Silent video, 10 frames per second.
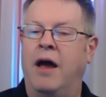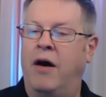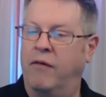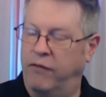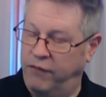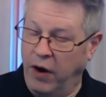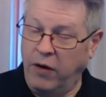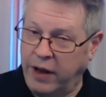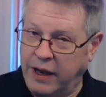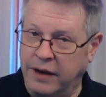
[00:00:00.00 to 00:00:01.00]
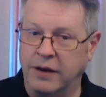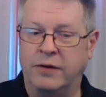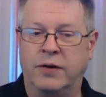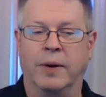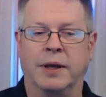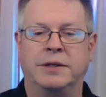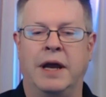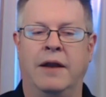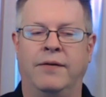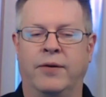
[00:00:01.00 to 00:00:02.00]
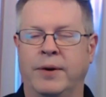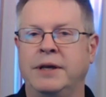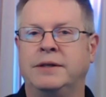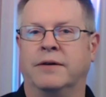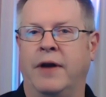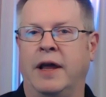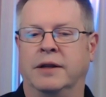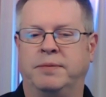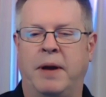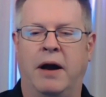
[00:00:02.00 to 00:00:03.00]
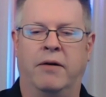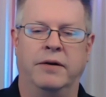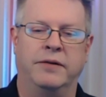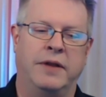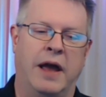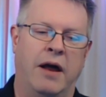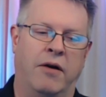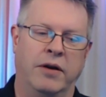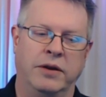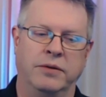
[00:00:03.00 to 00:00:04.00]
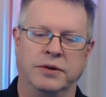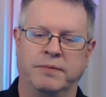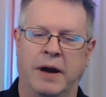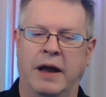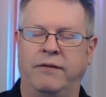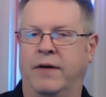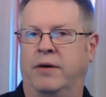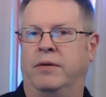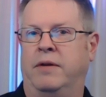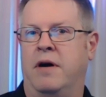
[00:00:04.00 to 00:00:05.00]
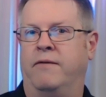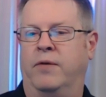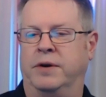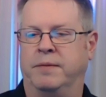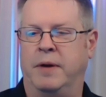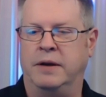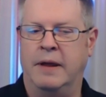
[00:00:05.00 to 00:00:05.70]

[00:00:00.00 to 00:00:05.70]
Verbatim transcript: Voted to extend three surveillance powers that are used by federal law enforcement.